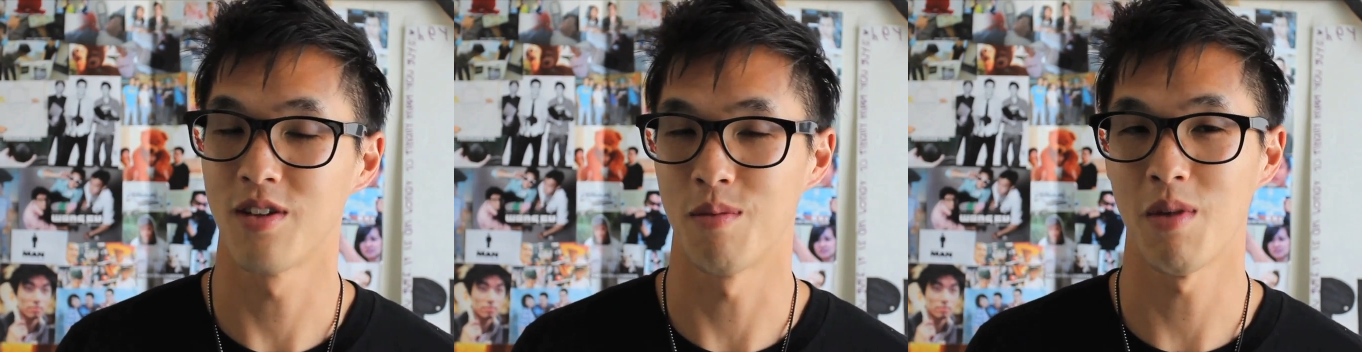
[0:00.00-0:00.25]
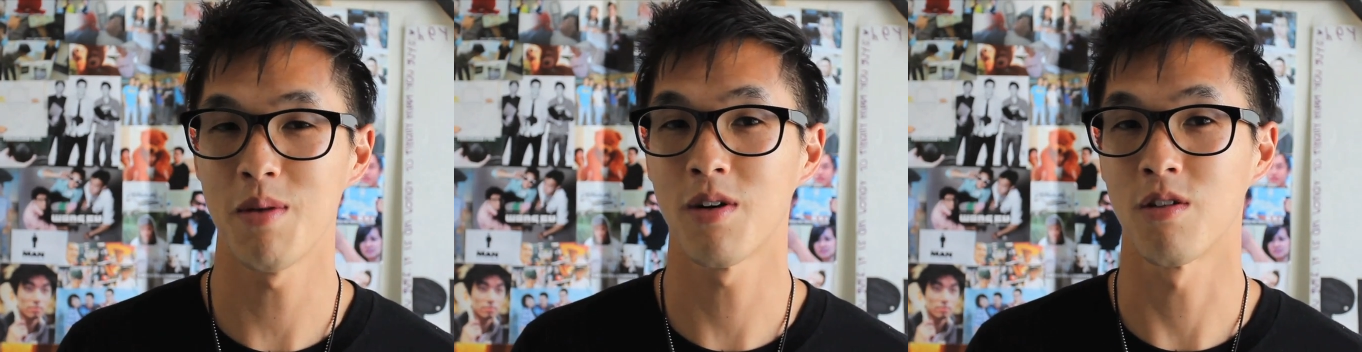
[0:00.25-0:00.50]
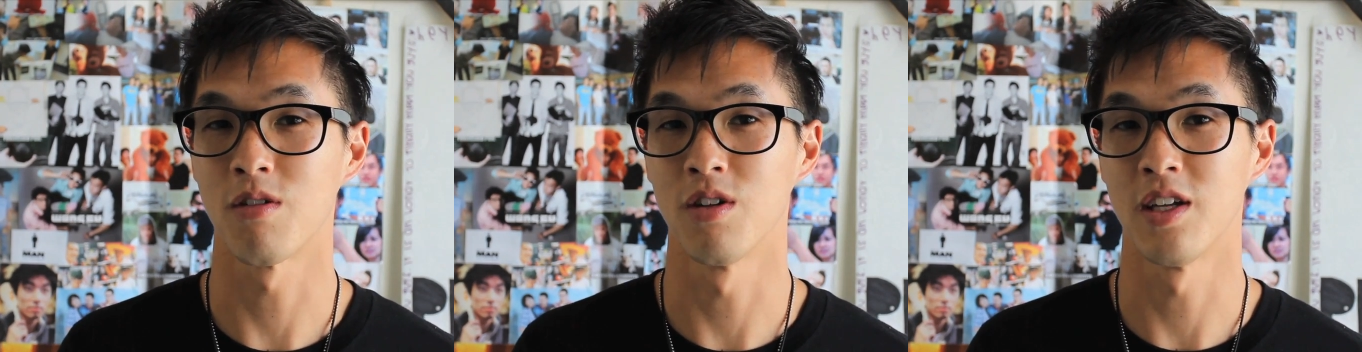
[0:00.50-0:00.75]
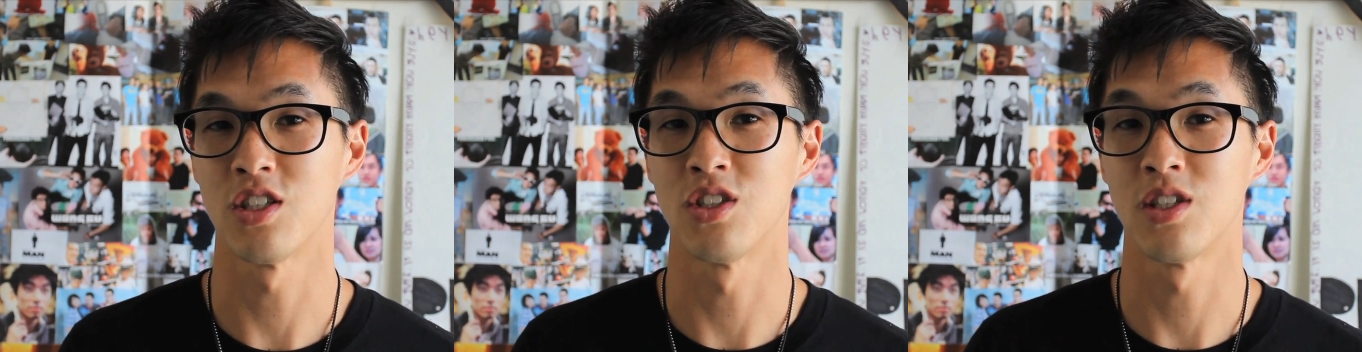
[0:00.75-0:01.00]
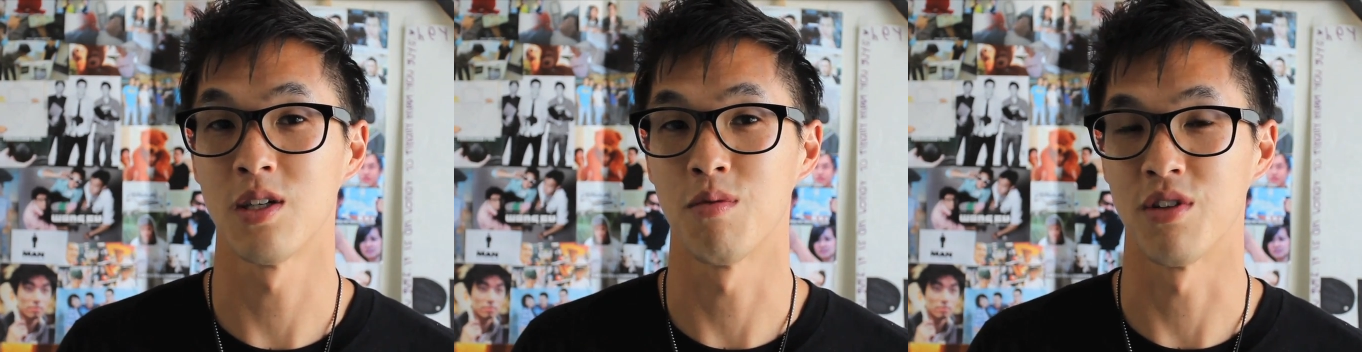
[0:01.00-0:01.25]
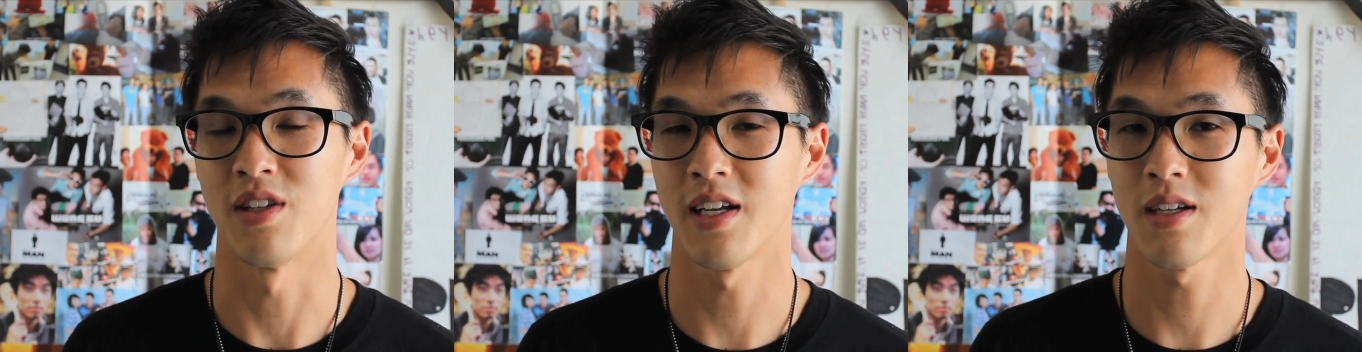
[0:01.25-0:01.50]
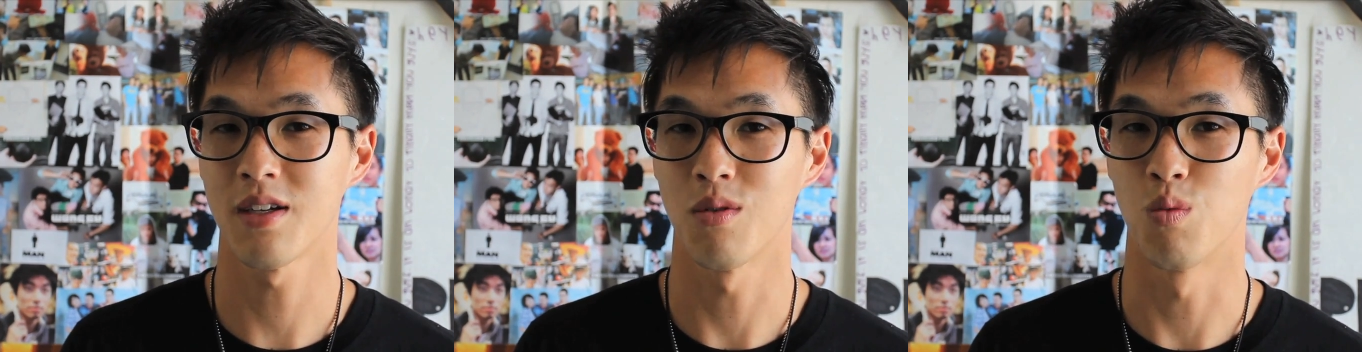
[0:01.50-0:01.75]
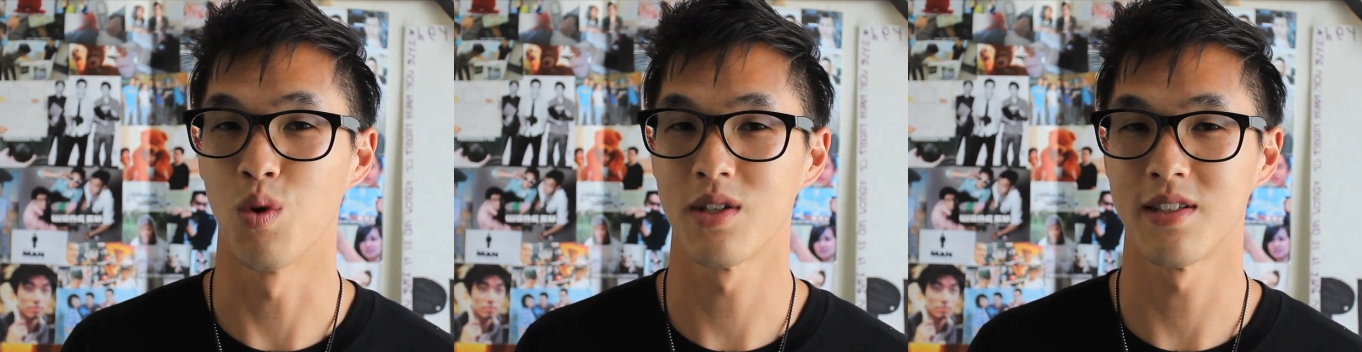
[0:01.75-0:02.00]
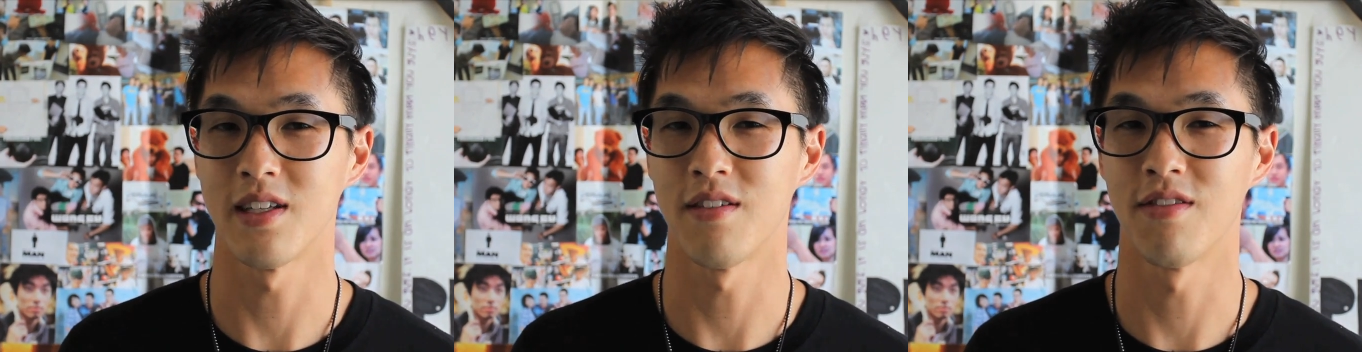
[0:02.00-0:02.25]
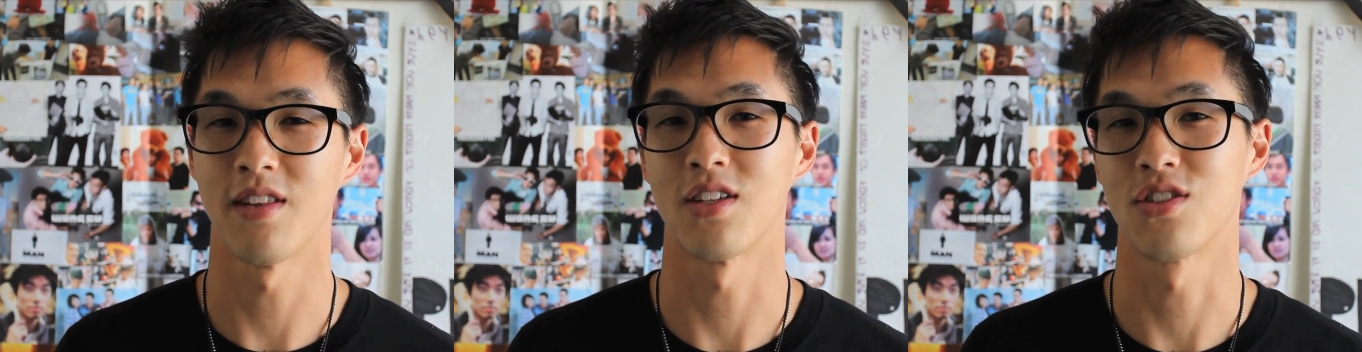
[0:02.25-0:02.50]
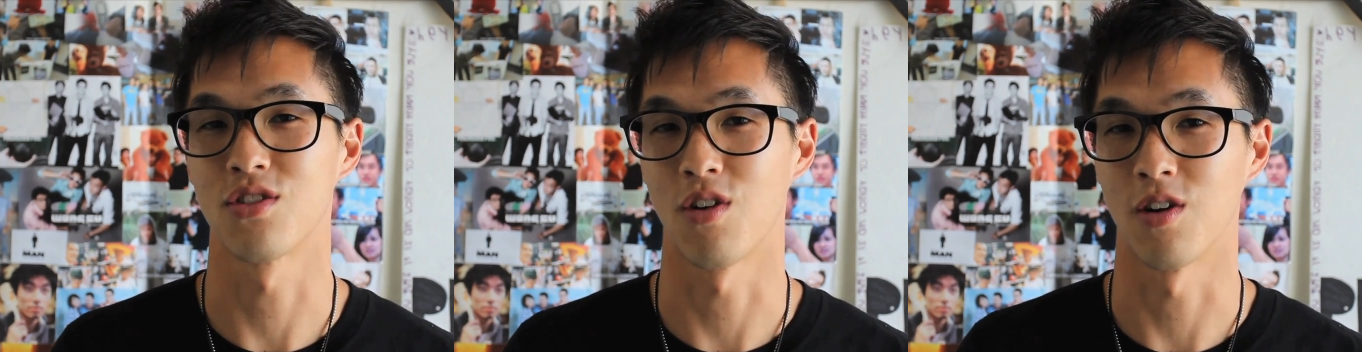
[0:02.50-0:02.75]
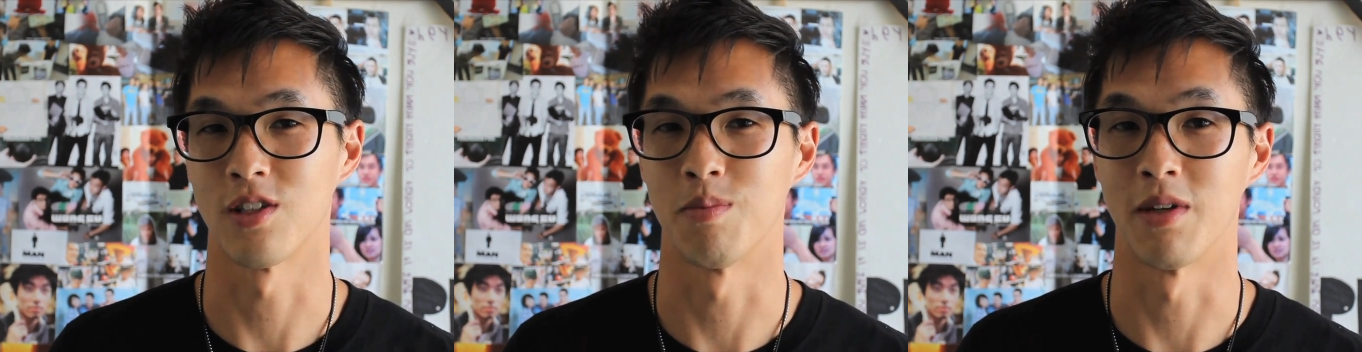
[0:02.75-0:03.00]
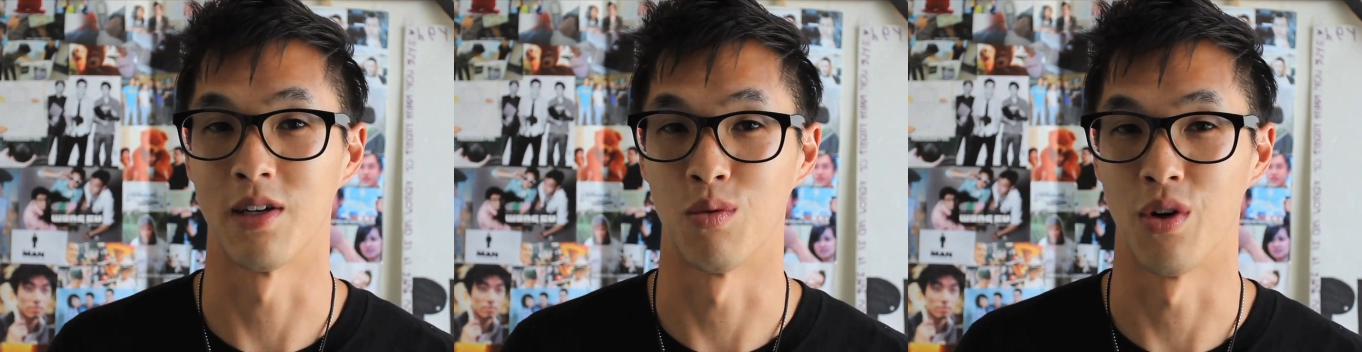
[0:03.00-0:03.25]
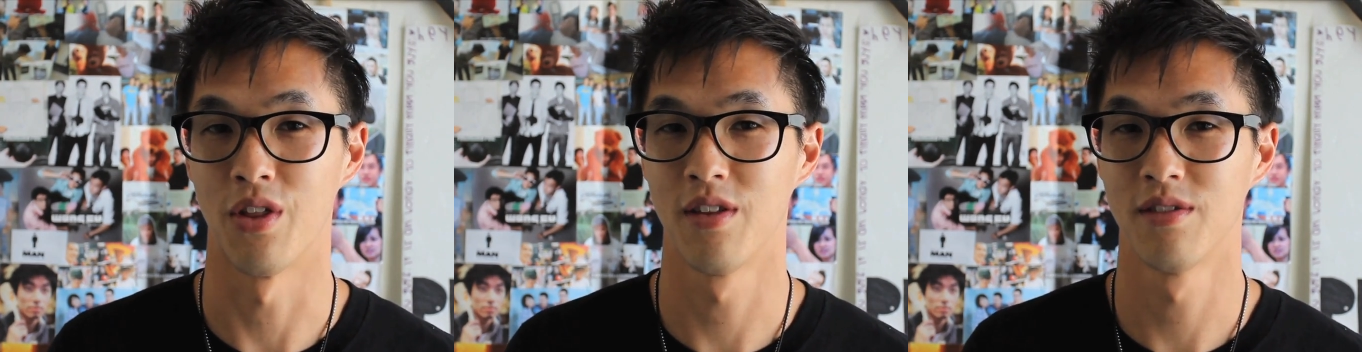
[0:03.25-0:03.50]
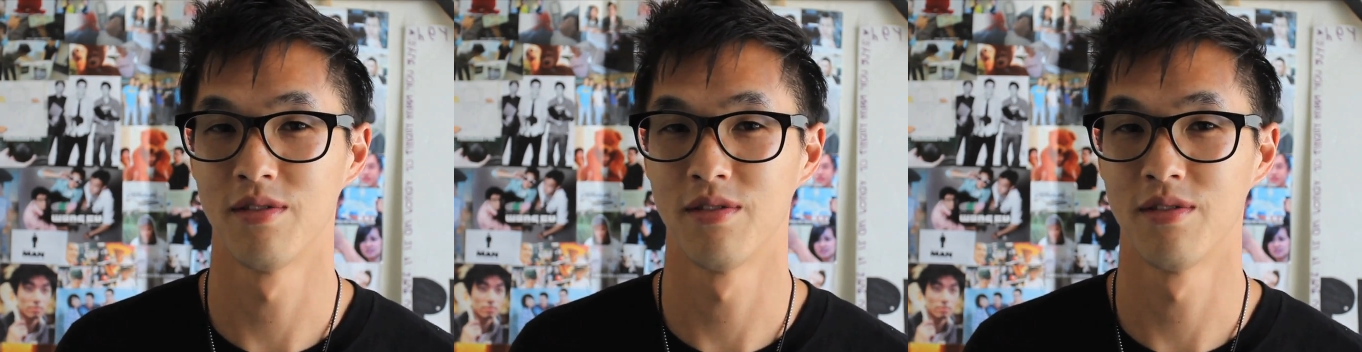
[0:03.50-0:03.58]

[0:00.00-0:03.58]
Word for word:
Speaker 1: then maybe her relationship with Nick wasn't even that strong to begin with.